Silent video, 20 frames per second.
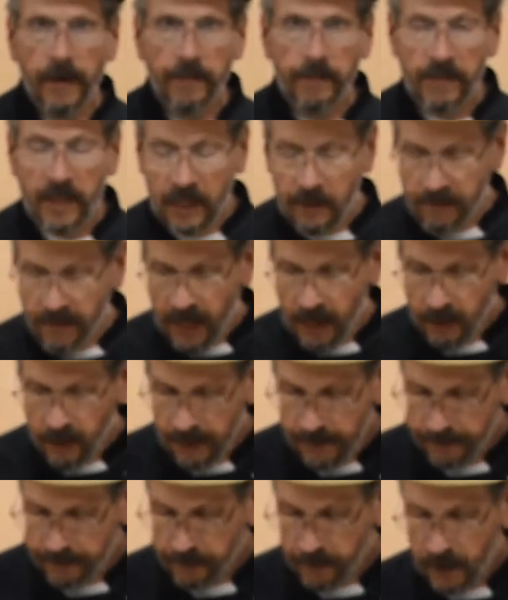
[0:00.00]
meat
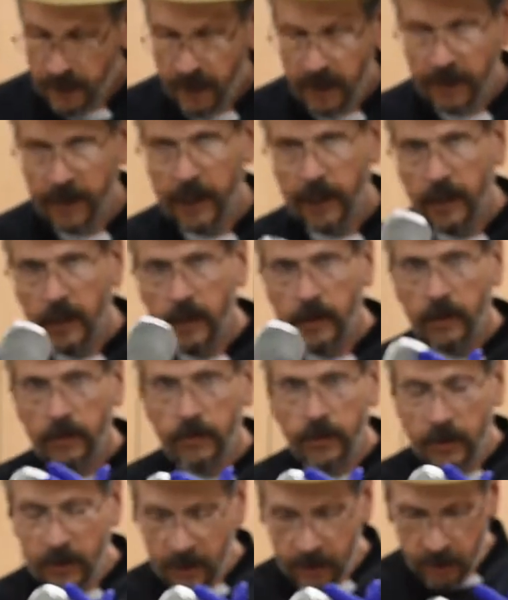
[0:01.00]
mallet, and you're going to
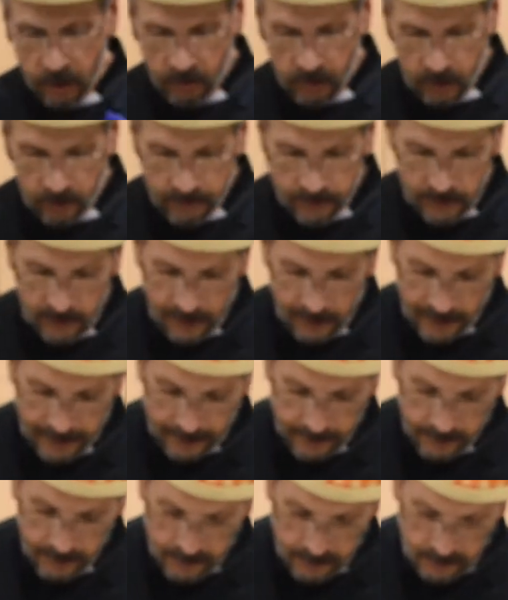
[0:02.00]
use the smooth side,